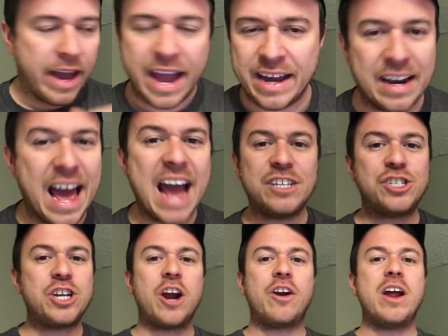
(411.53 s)
And
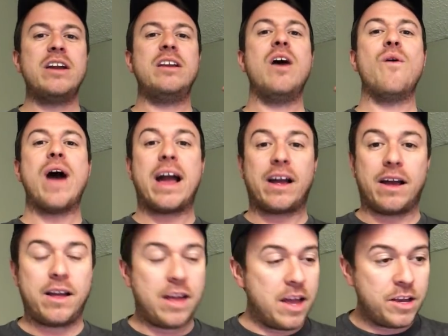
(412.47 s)
last year didn't do it.
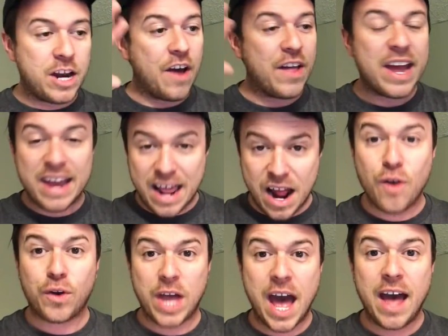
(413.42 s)
You know, they did
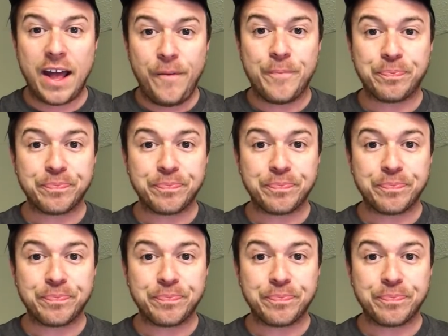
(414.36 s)
okay.